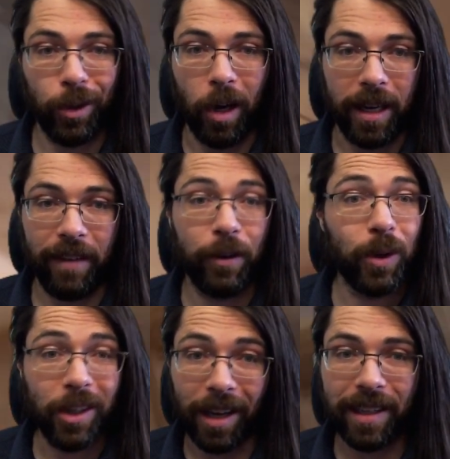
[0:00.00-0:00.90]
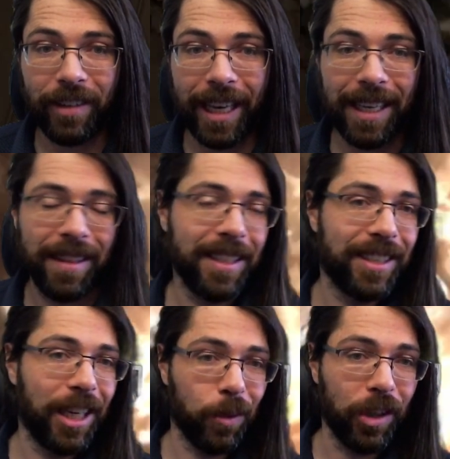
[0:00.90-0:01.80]
or not? If you are not level 80, this
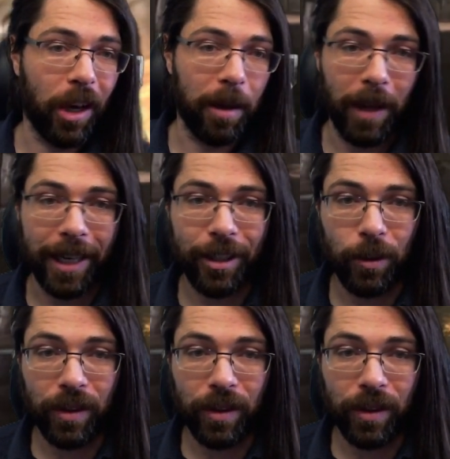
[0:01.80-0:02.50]
gear will not apply to you.